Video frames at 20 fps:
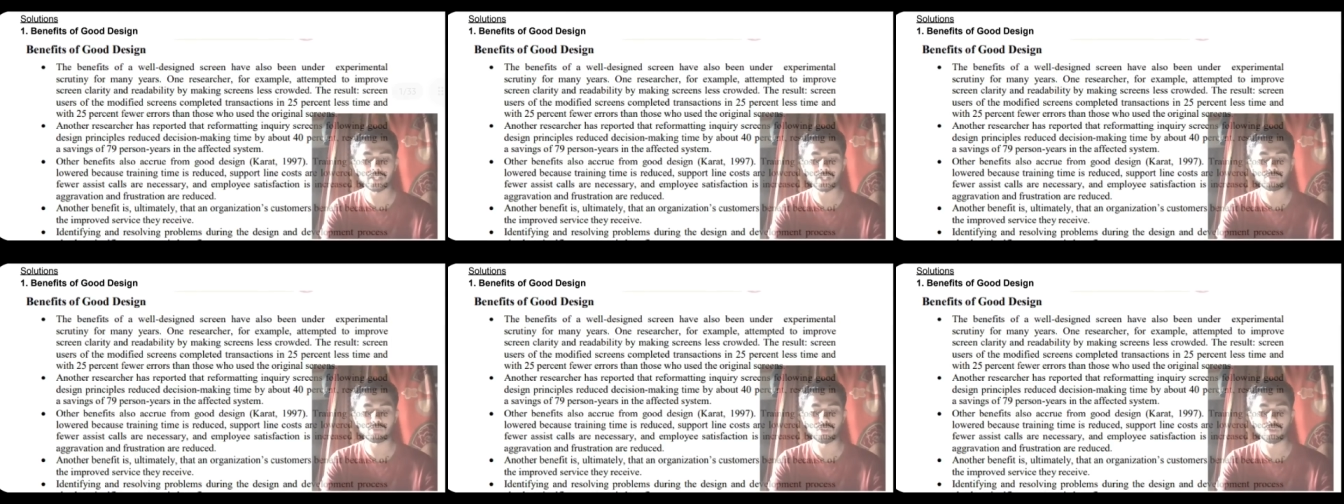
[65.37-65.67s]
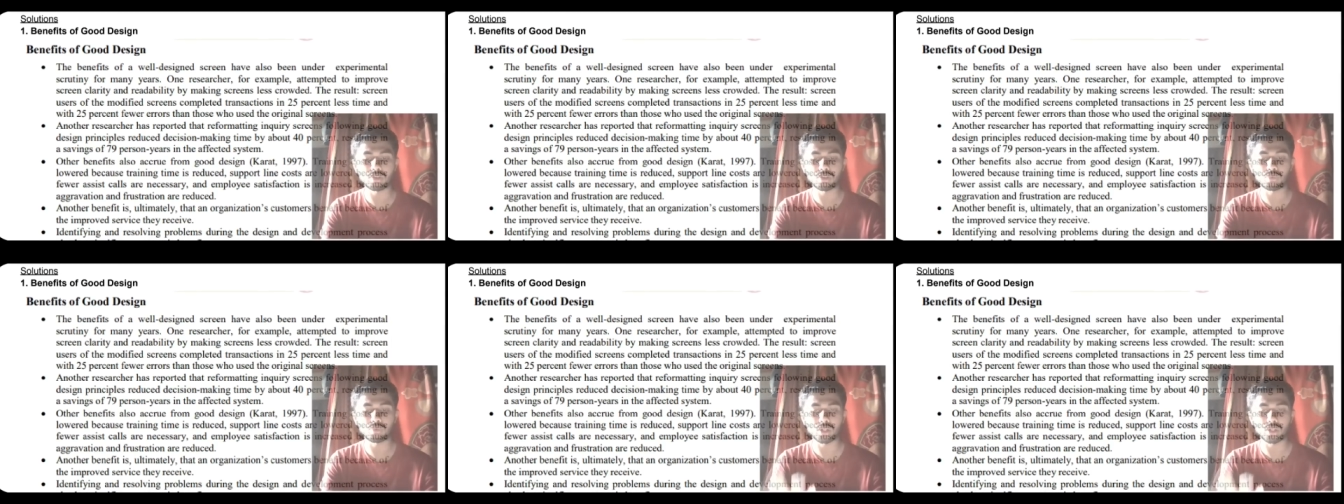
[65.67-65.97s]
as
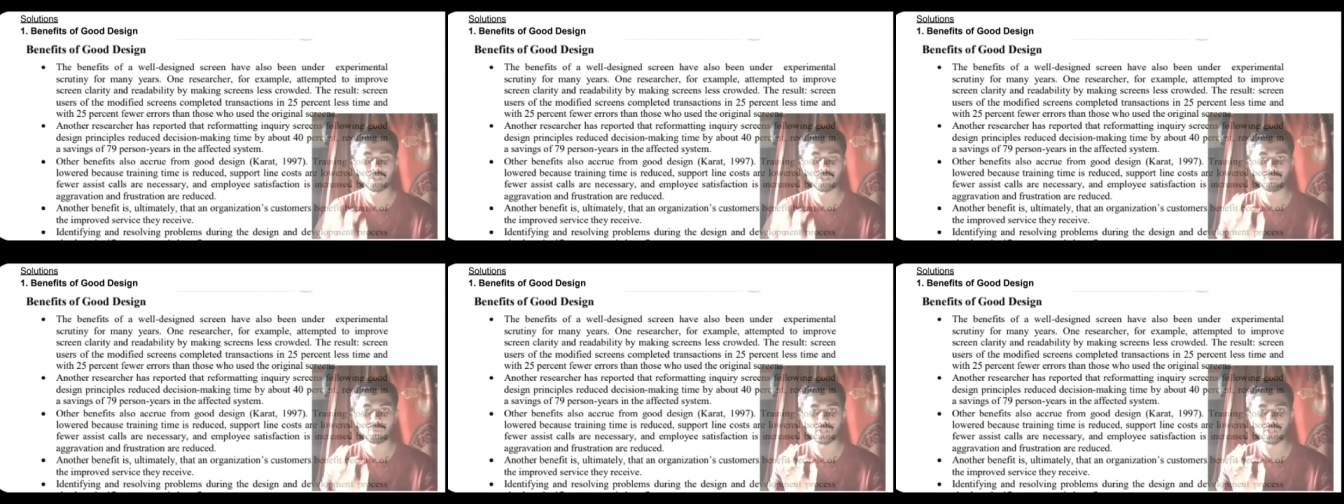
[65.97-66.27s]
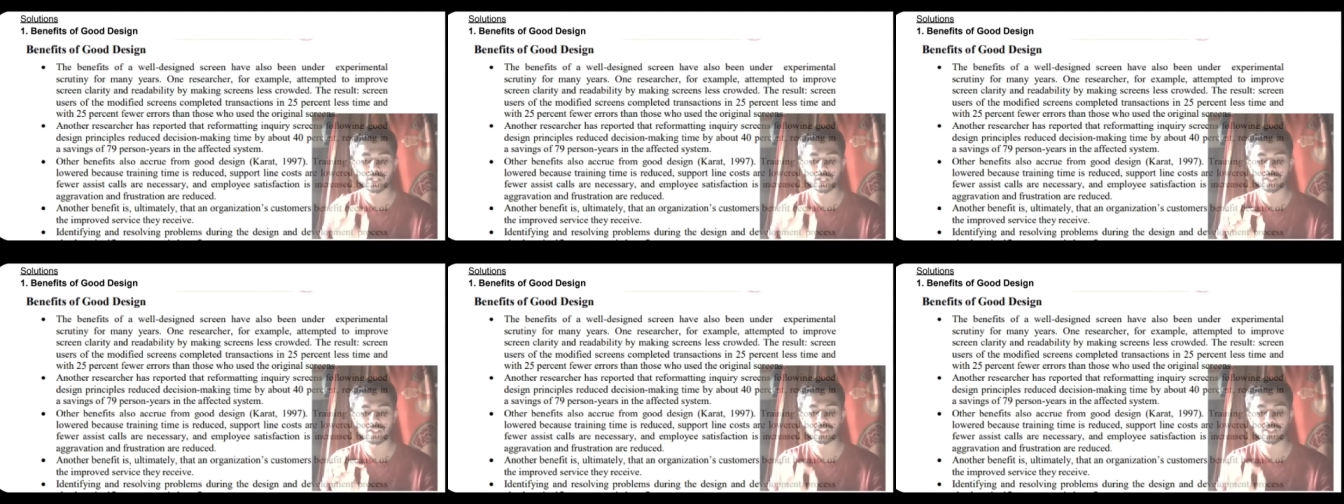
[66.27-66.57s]
follows. What you have to
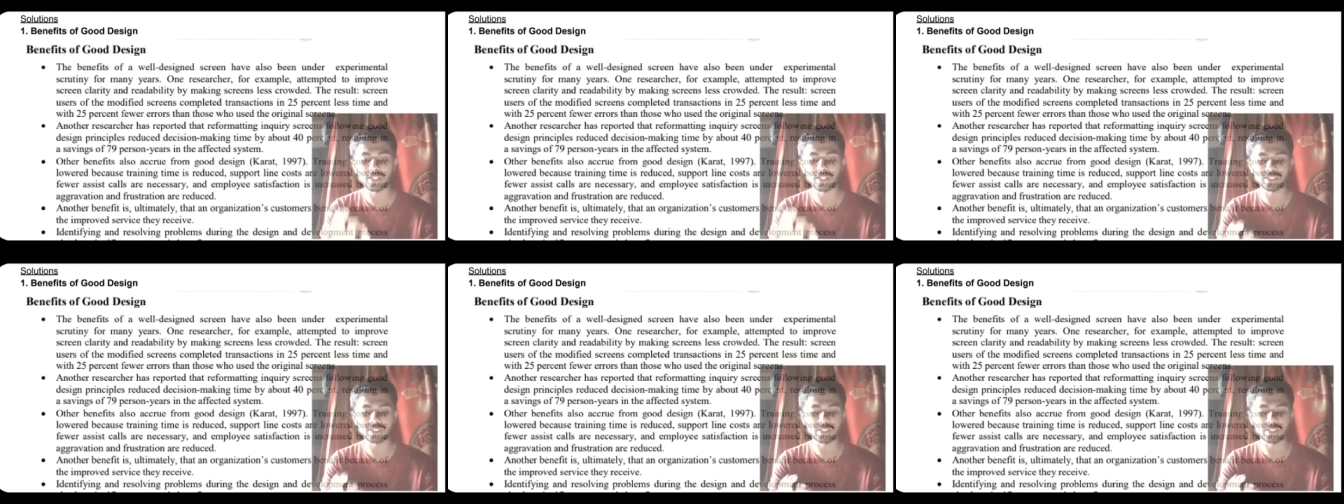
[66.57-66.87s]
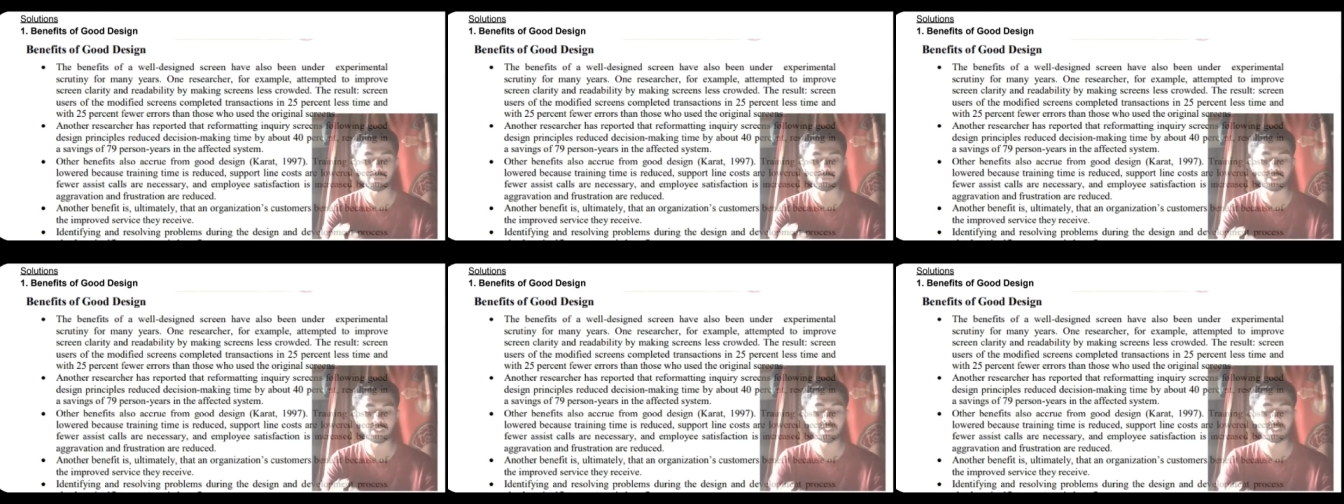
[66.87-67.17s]
write in the
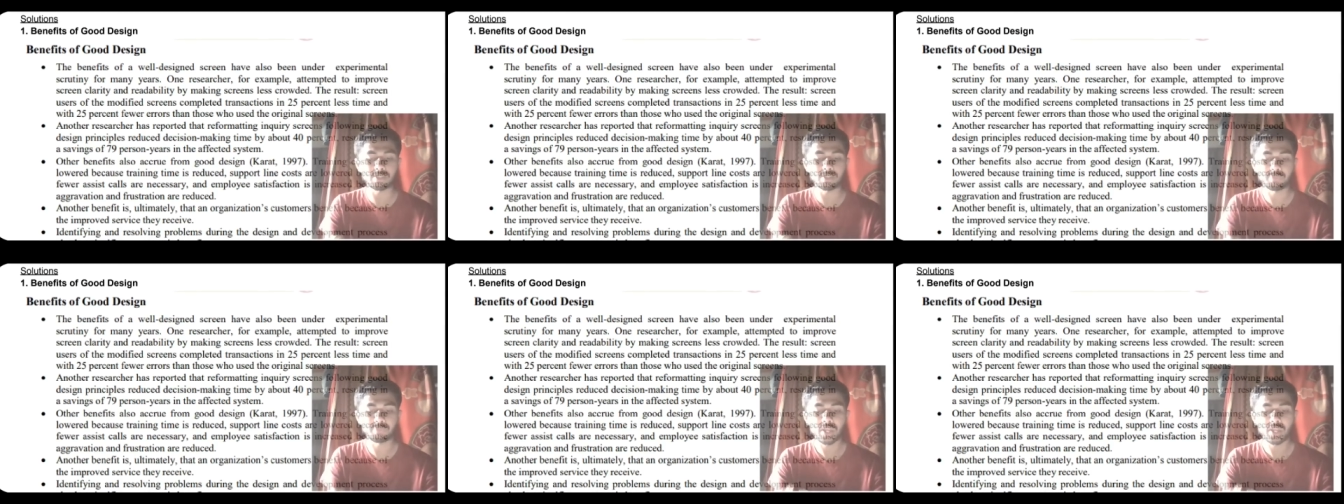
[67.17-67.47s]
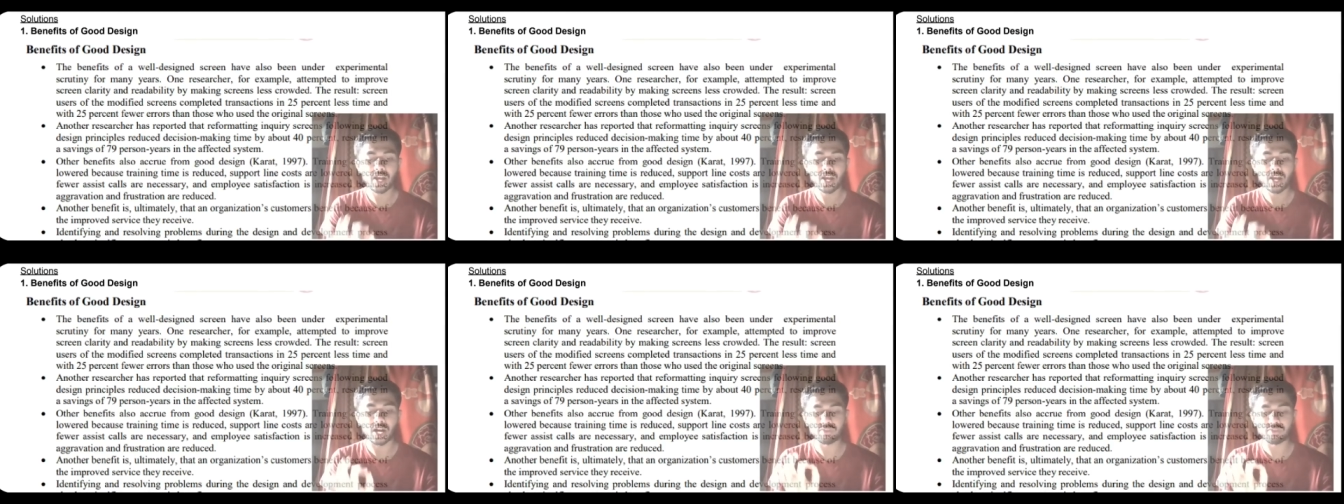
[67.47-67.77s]
unscript is
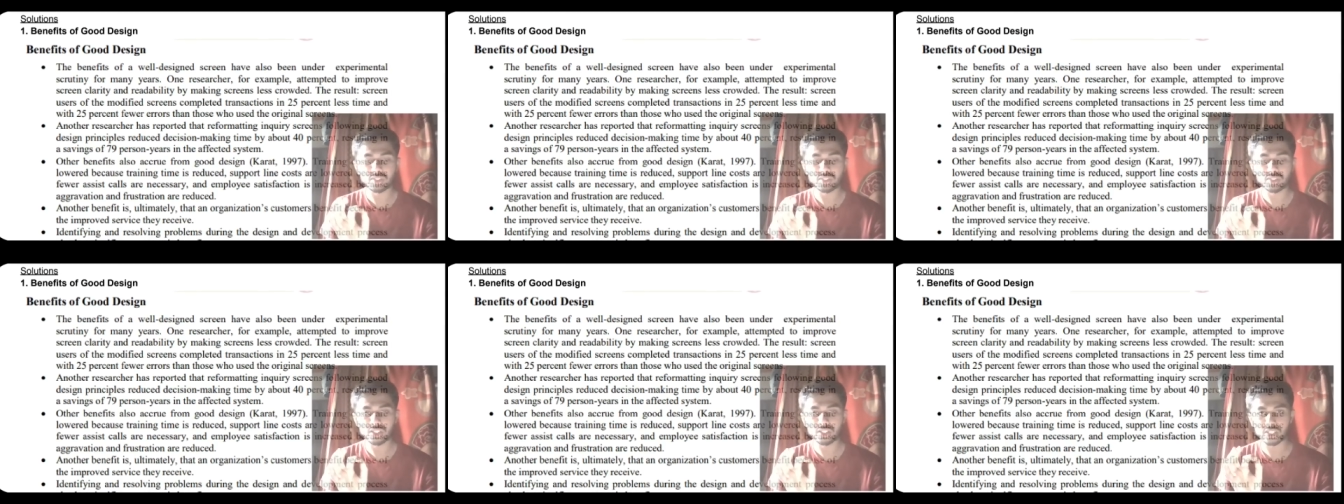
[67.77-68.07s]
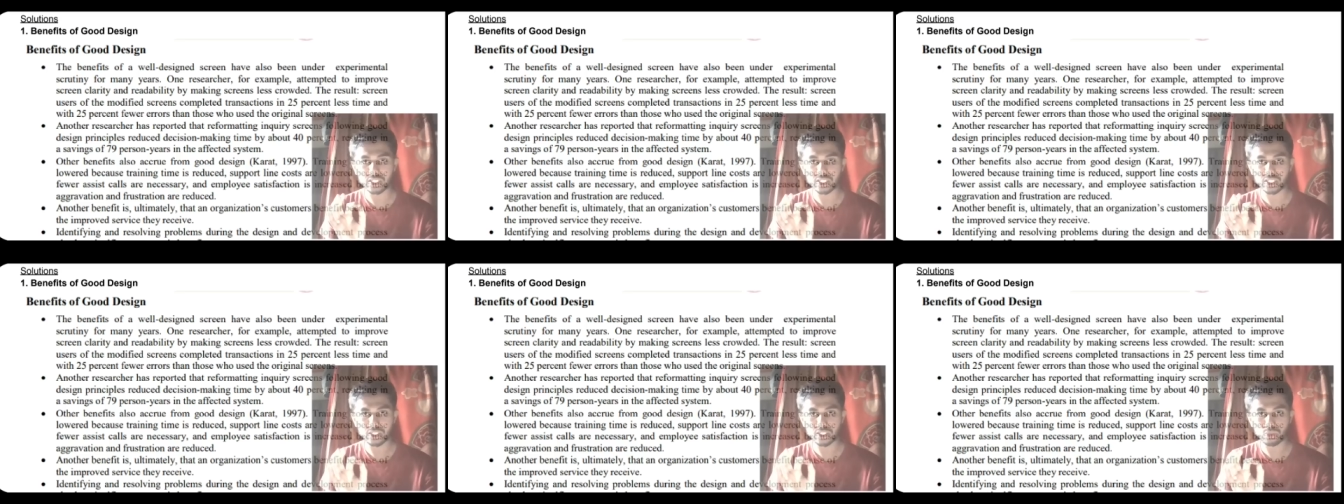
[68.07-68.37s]
after
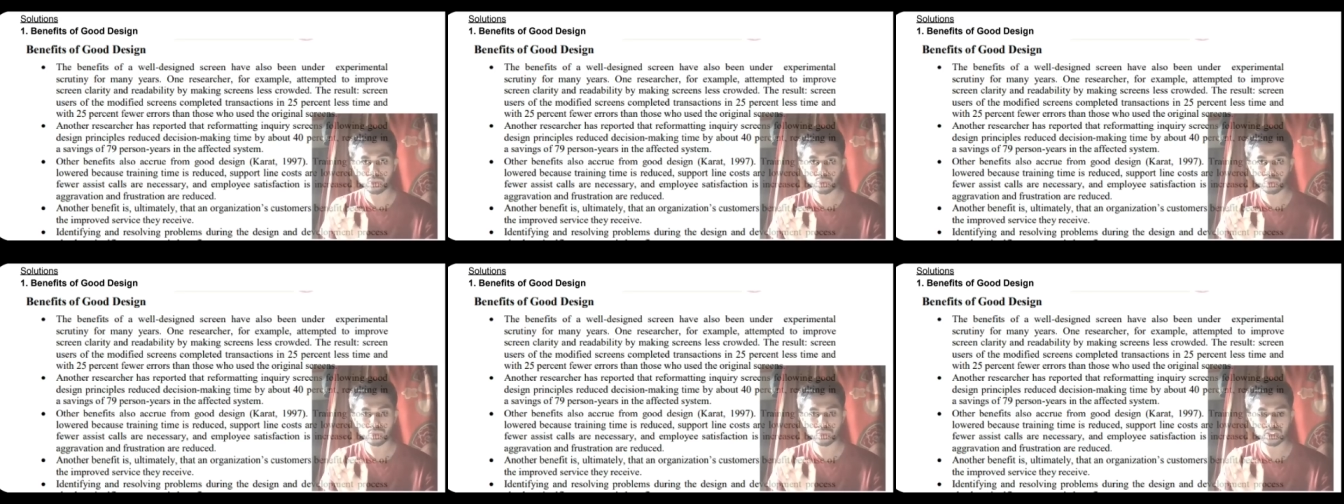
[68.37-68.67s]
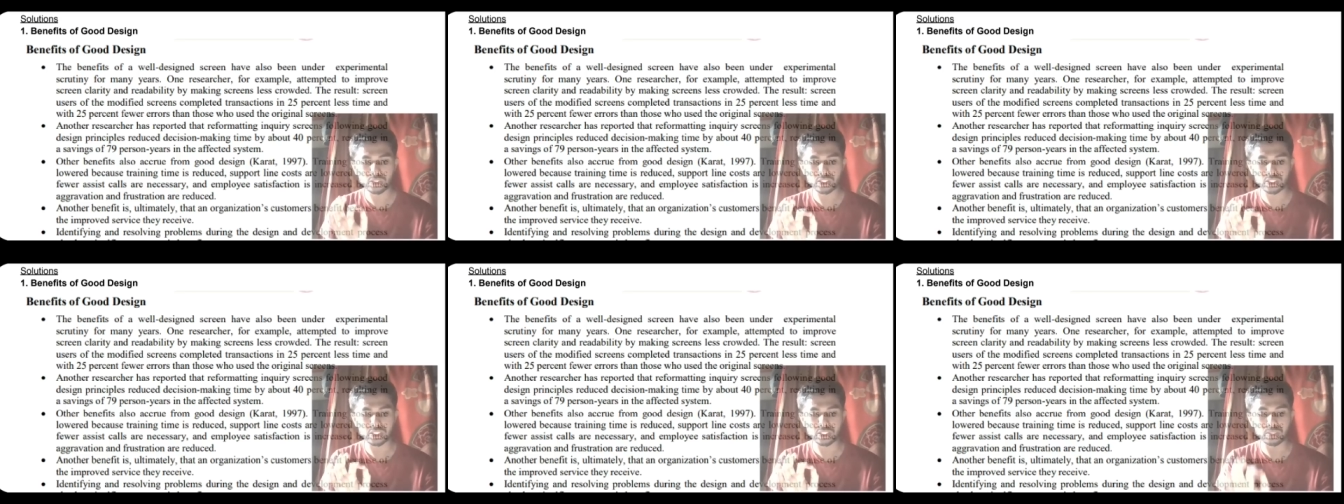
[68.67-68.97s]
getting to know
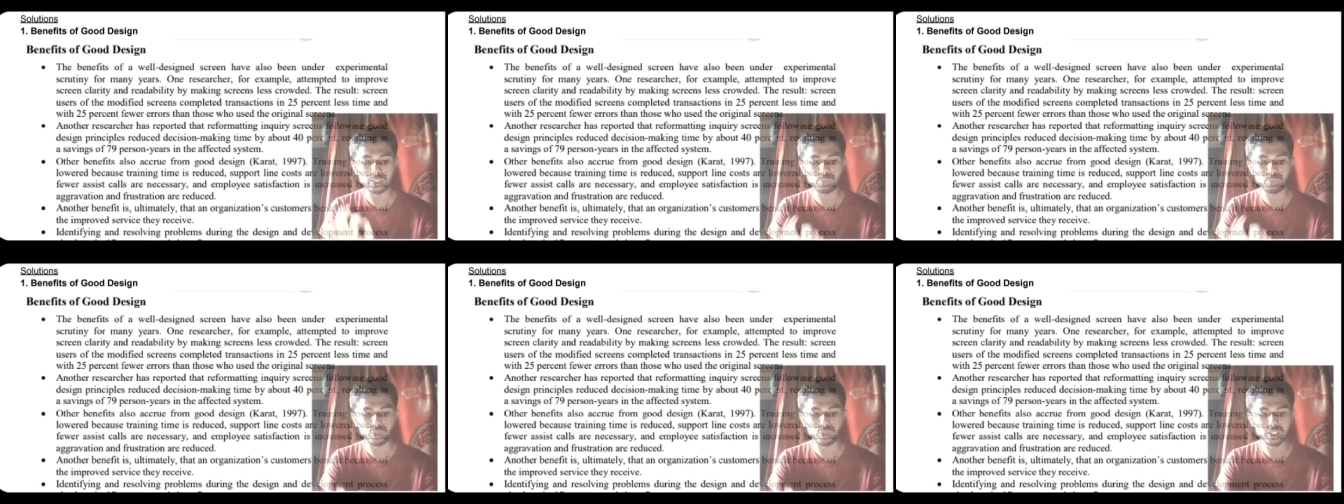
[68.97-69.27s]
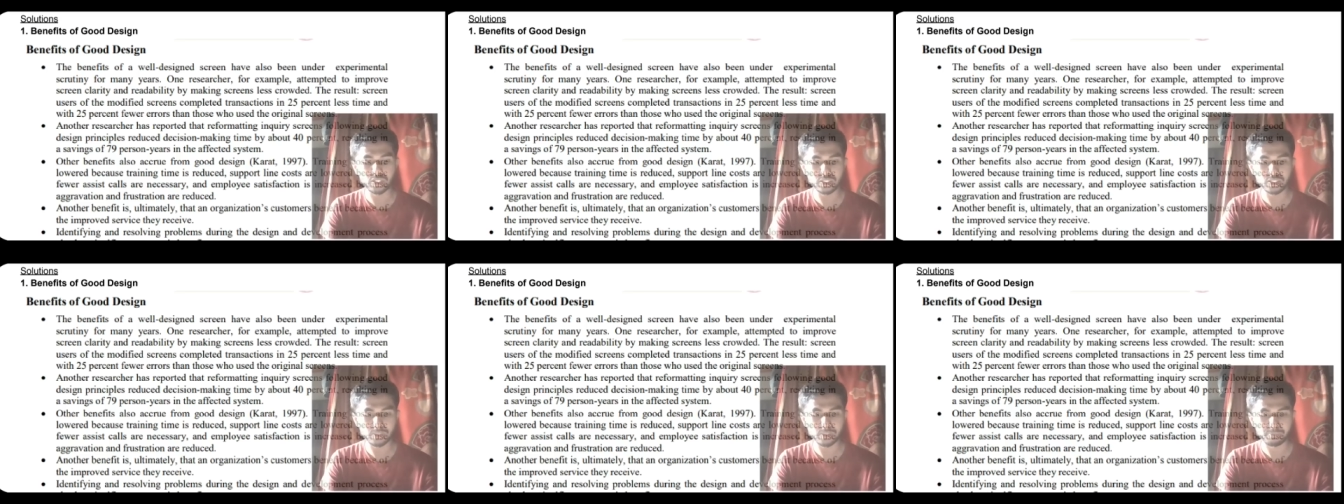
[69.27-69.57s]
these key
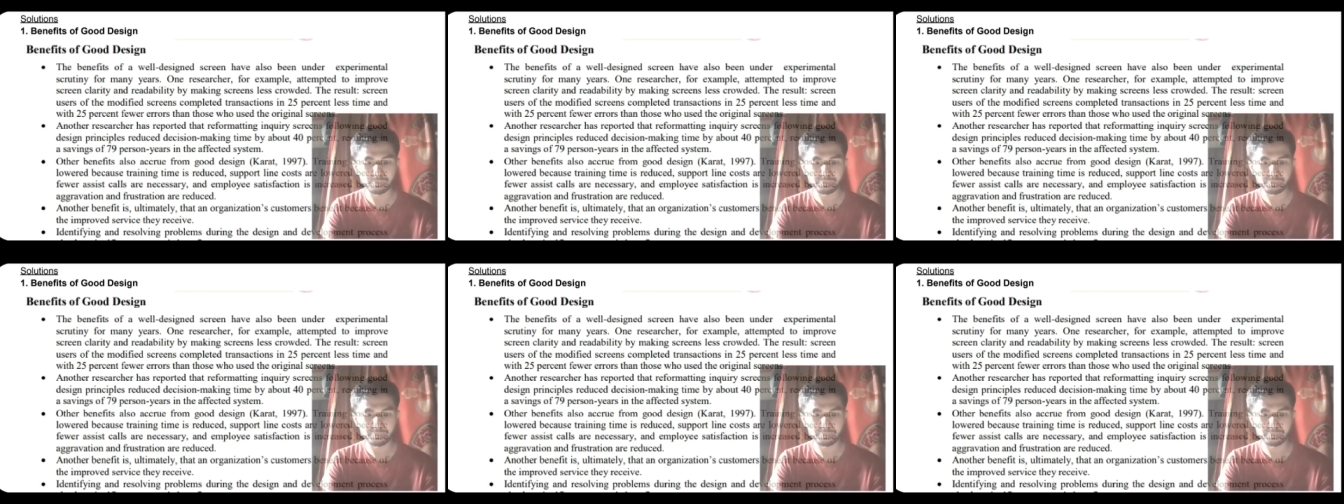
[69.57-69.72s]
points